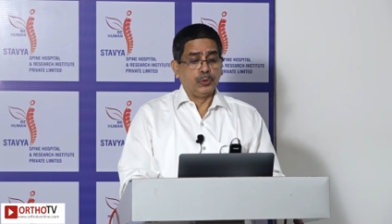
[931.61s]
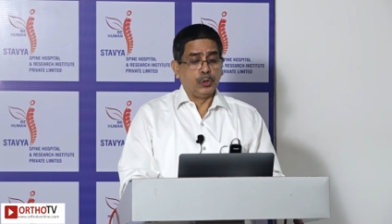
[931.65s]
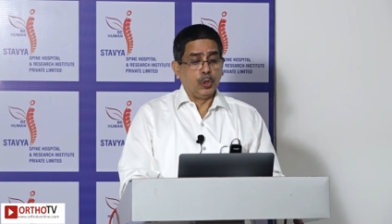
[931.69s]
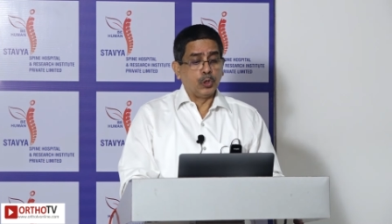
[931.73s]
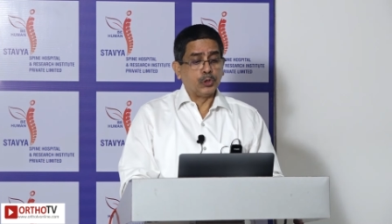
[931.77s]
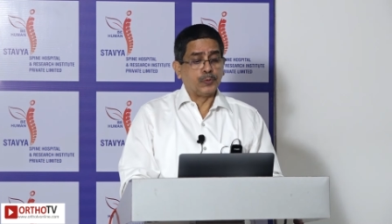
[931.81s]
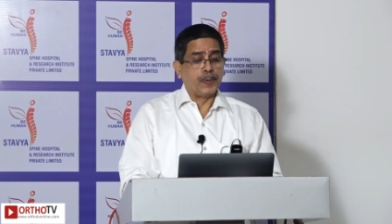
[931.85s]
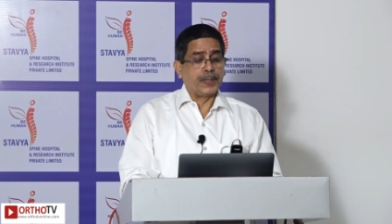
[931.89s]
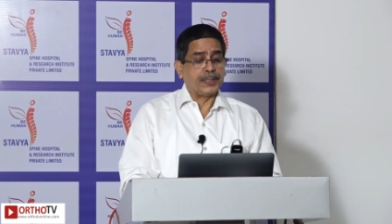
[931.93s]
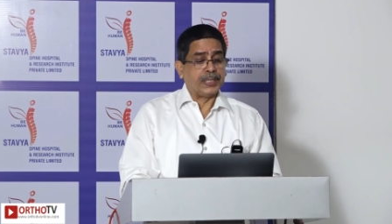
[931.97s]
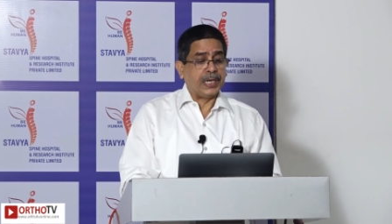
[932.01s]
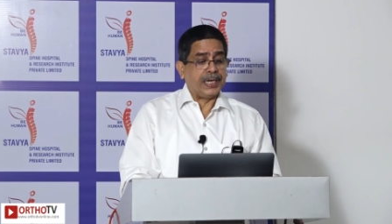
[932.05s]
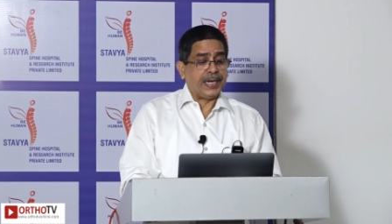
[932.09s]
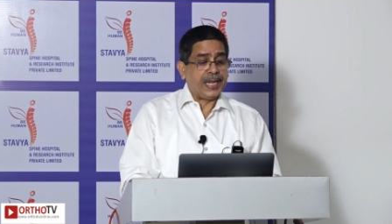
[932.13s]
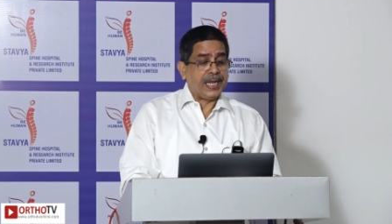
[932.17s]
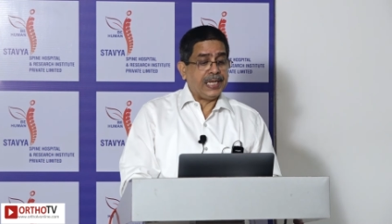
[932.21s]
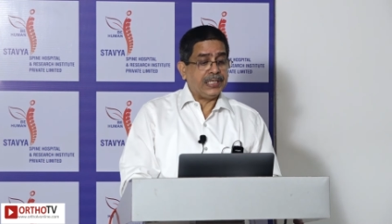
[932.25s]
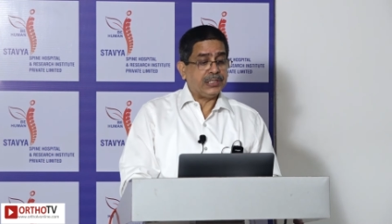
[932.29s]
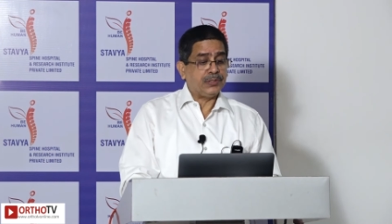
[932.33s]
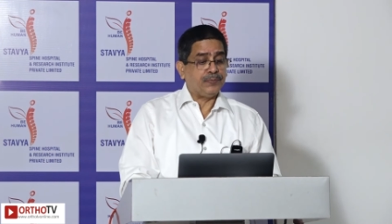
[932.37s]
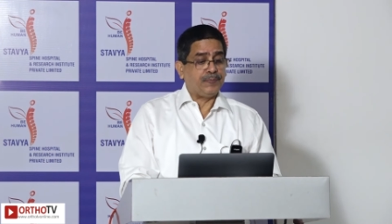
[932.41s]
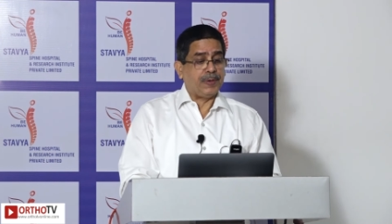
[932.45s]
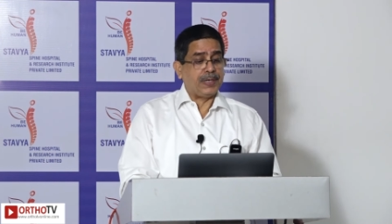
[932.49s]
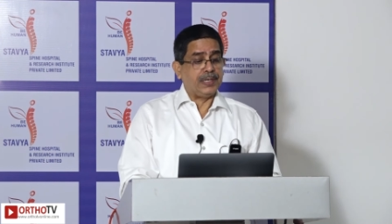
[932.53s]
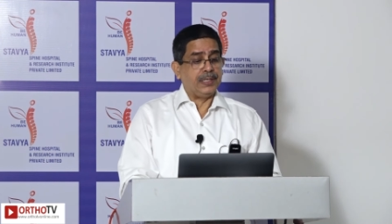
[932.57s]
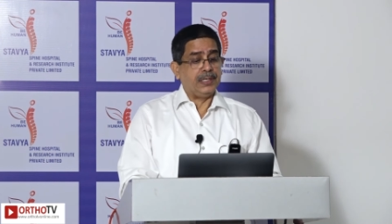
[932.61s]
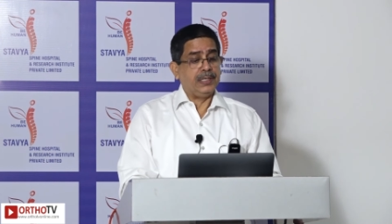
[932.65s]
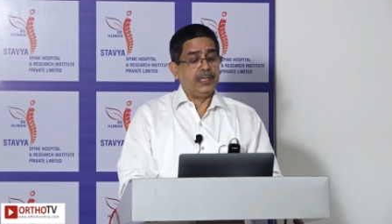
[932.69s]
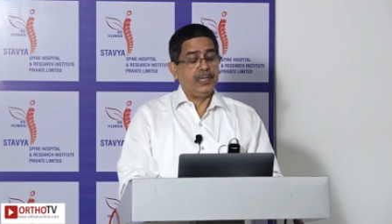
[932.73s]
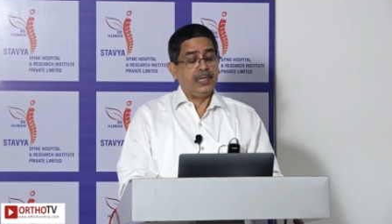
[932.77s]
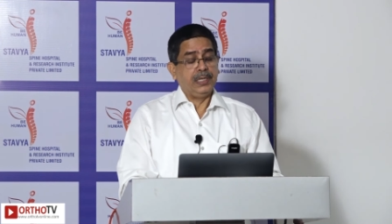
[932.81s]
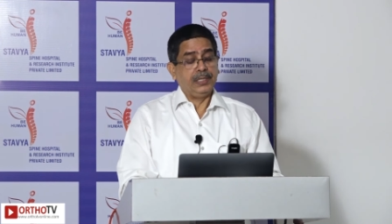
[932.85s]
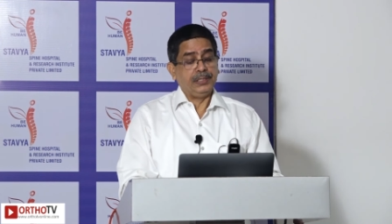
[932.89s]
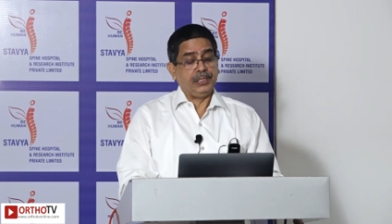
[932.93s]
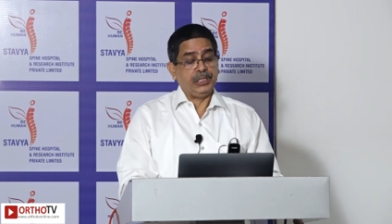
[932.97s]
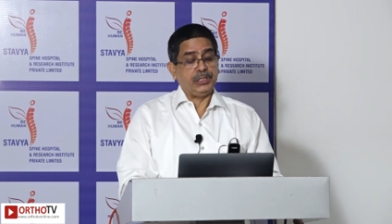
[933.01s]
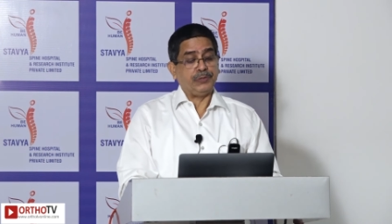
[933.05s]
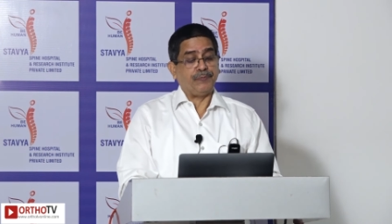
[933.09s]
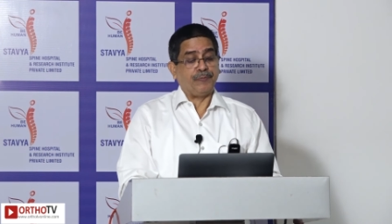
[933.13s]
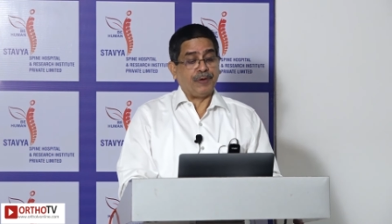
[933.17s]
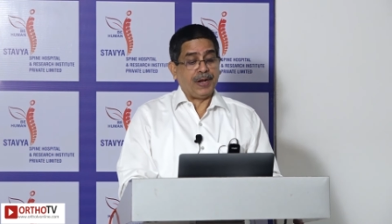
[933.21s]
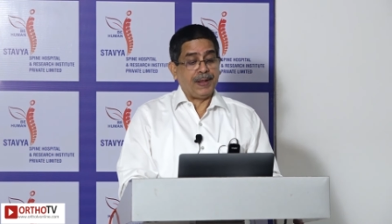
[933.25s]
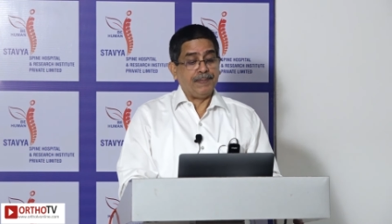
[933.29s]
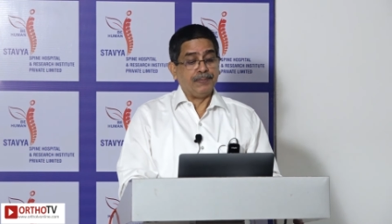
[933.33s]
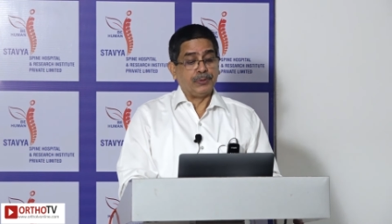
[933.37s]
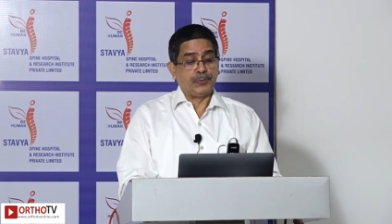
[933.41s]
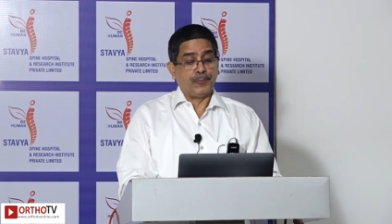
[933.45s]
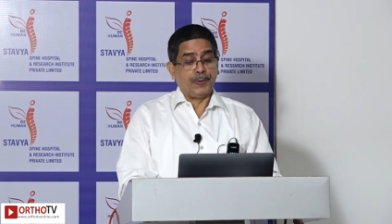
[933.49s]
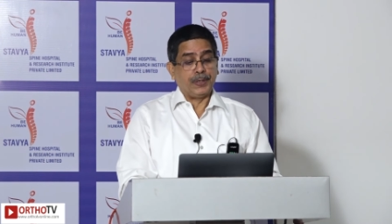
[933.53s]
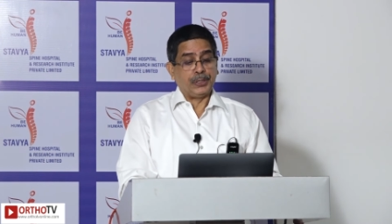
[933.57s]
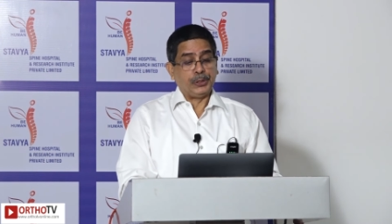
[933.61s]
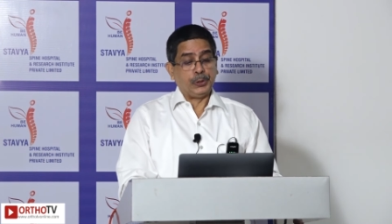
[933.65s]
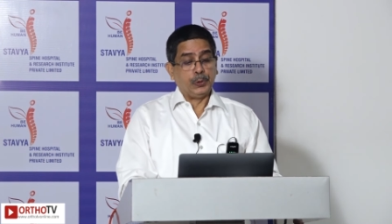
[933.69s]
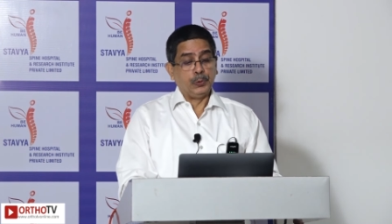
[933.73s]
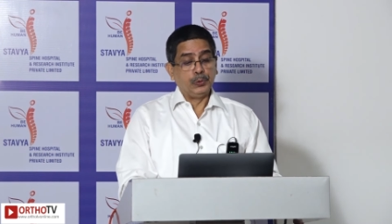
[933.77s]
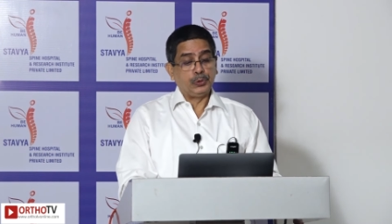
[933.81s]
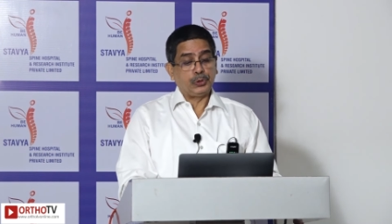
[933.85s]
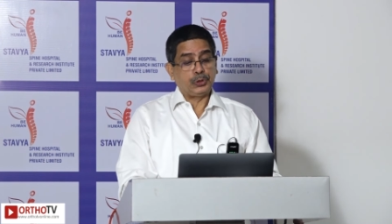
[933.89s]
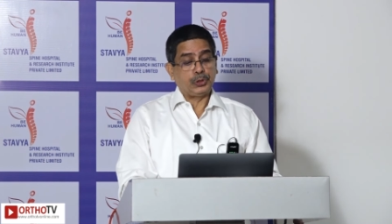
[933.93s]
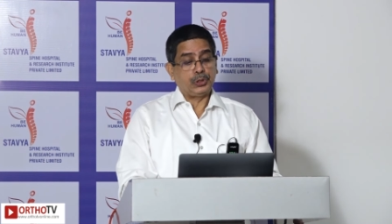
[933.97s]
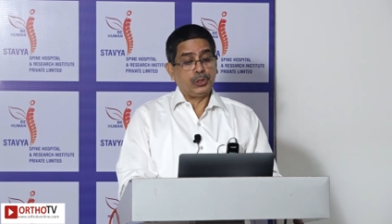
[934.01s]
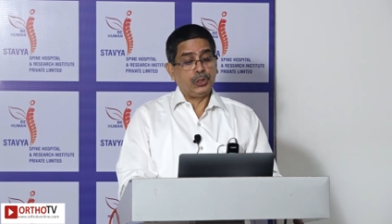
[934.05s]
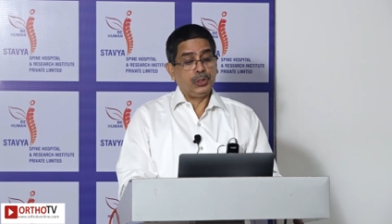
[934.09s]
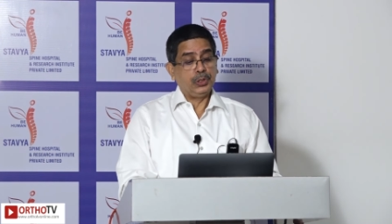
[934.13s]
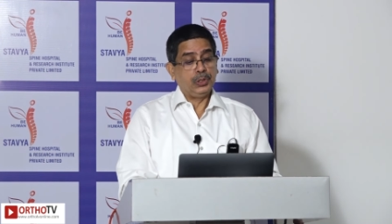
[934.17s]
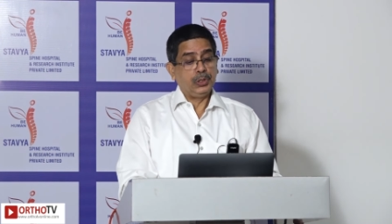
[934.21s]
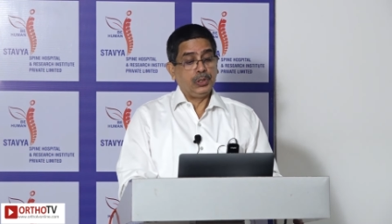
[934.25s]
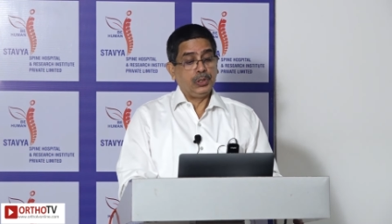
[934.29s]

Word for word: Those were the days when these frames were used.